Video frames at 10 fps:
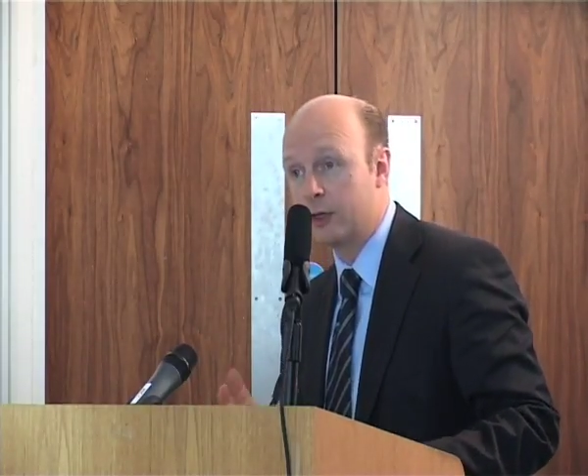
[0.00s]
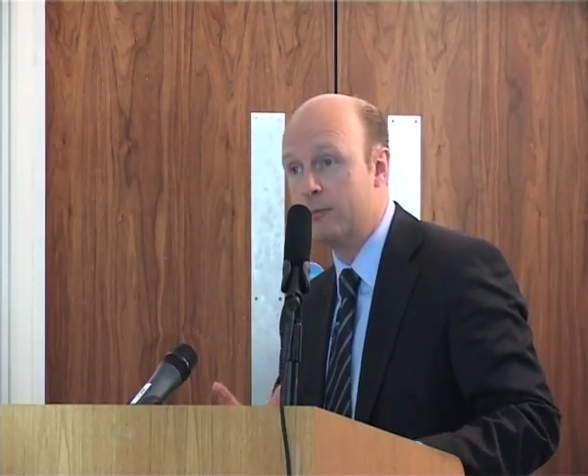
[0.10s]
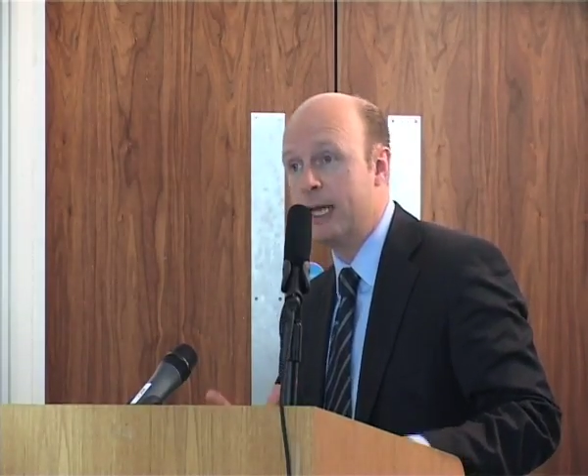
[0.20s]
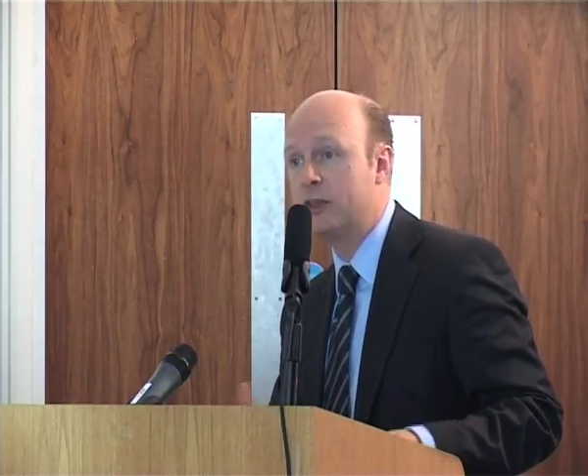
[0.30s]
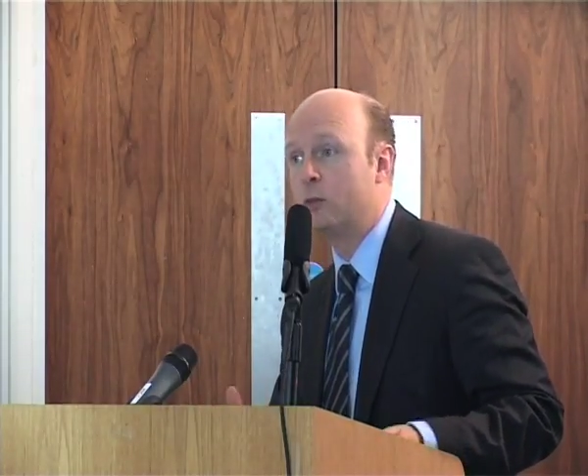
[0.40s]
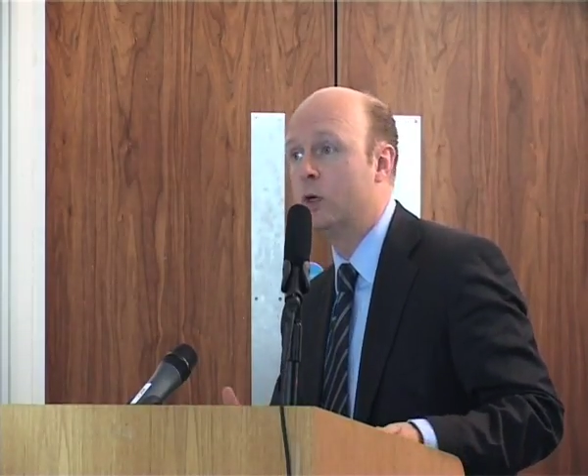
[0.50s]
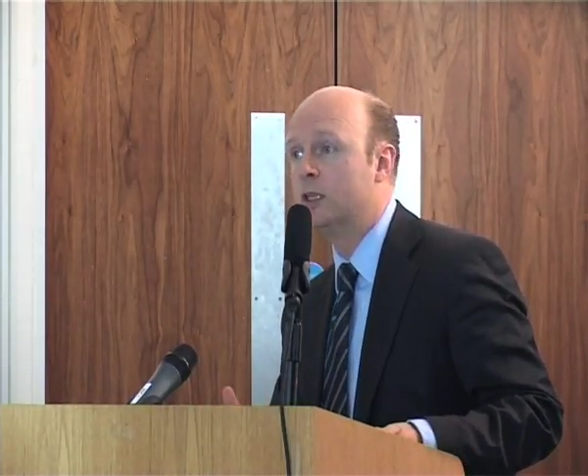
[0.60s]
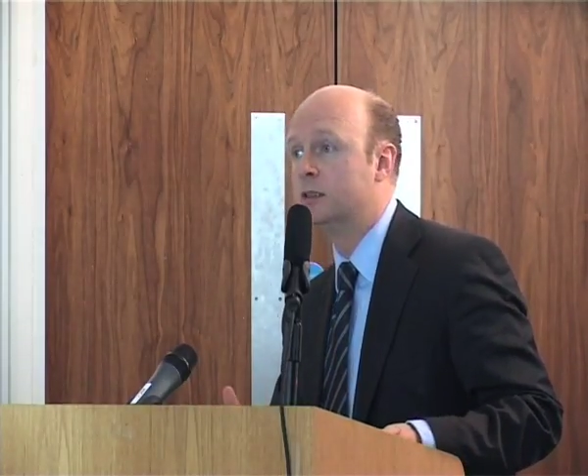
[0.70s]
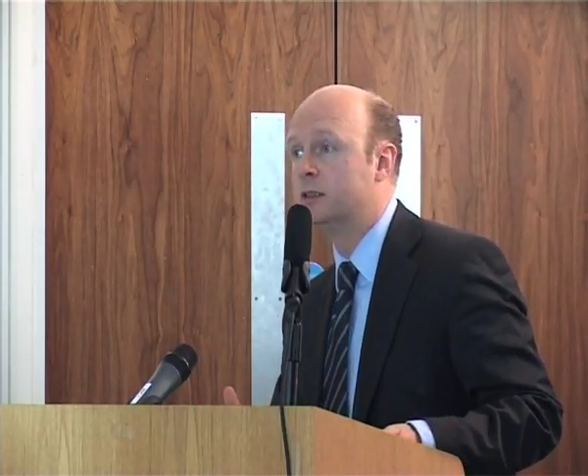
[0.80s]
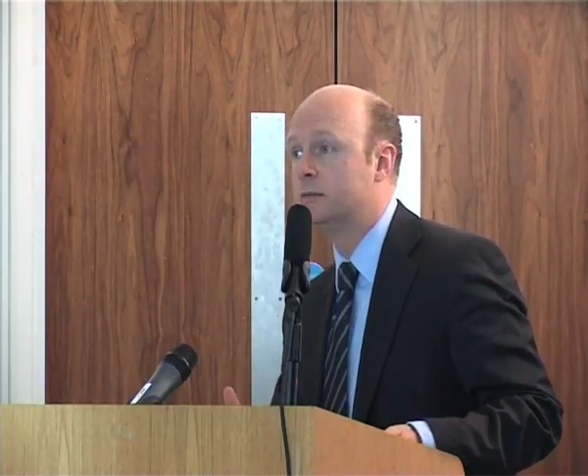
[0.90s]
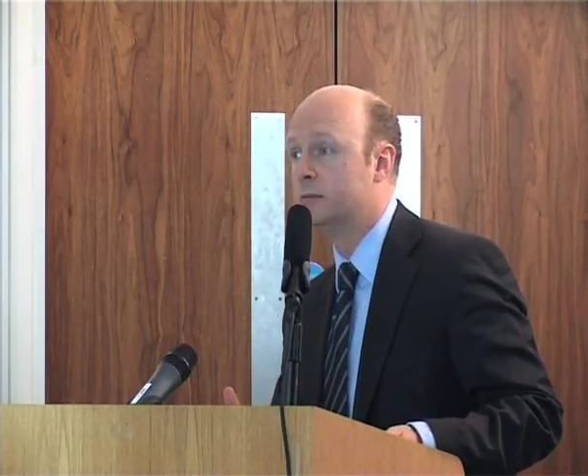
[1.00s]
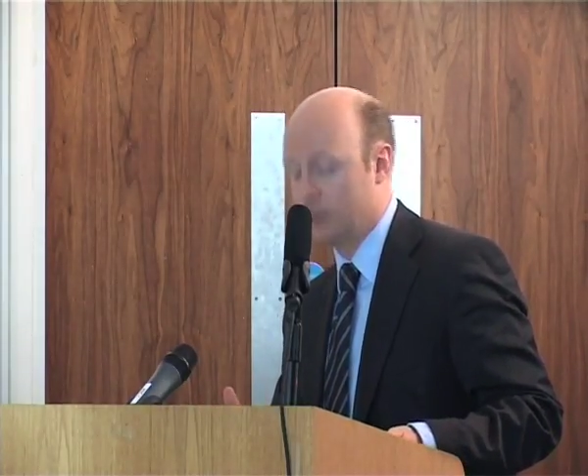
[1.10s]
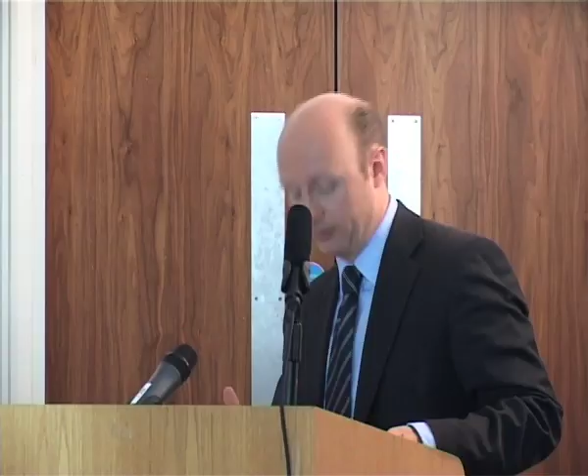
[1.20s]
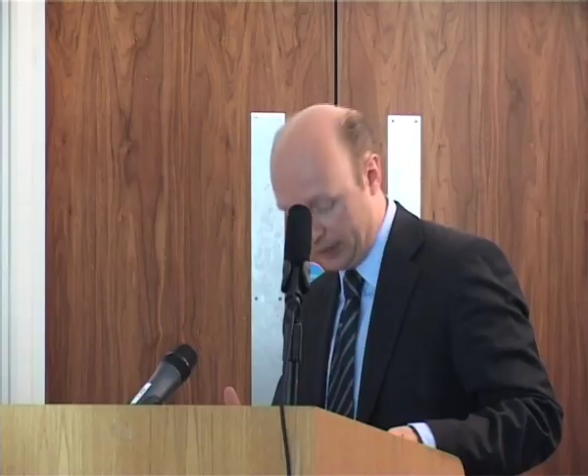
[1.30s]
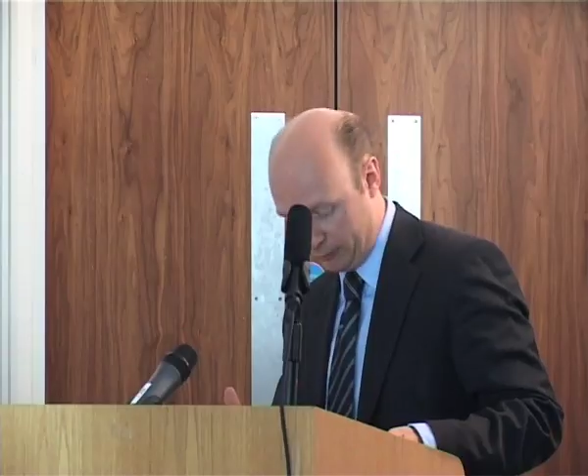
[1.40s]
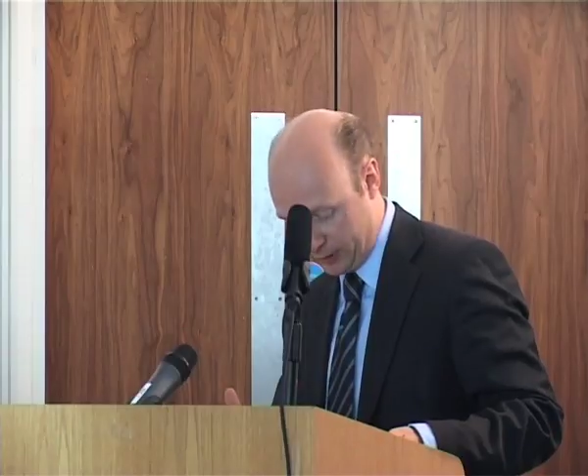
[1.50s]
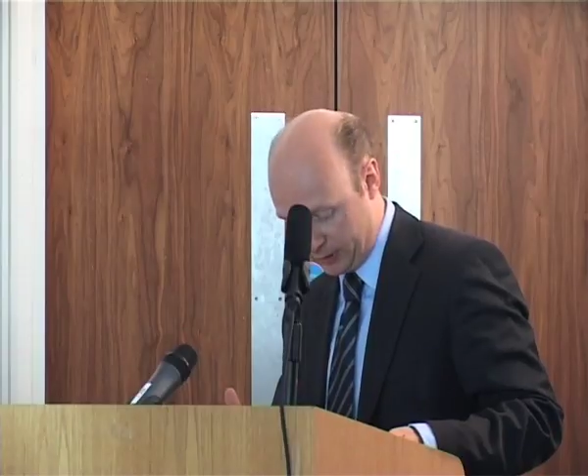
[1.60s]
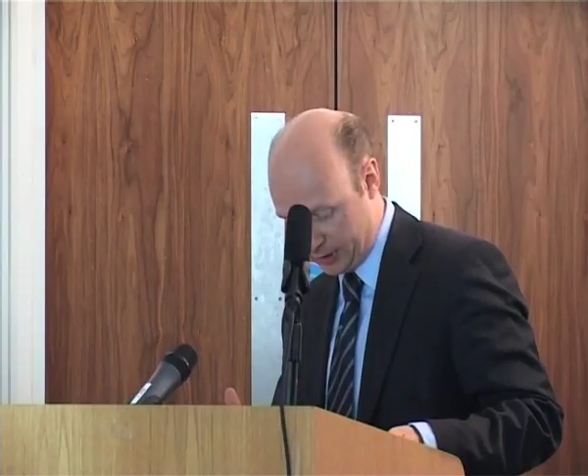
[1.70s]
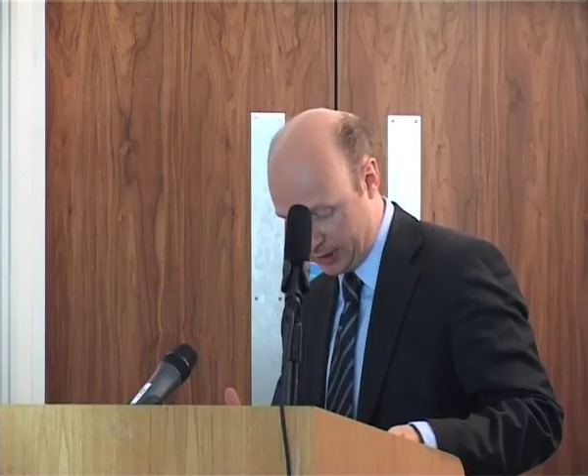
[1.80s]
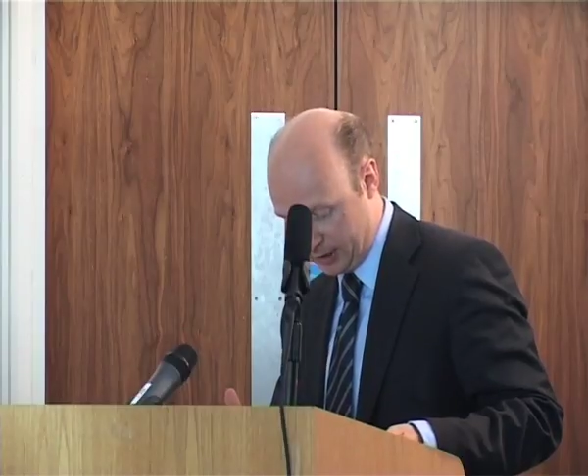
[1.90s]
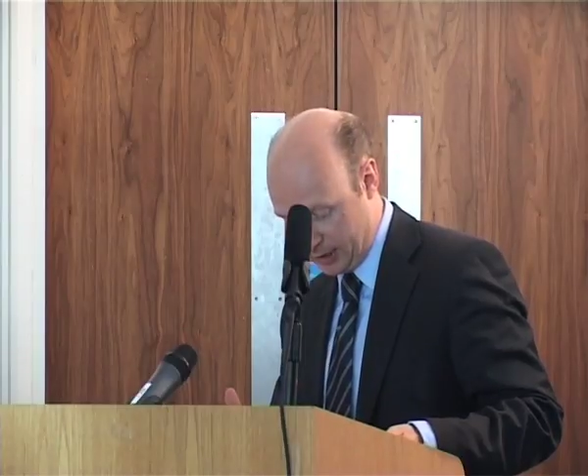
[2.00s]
can make the world of difference.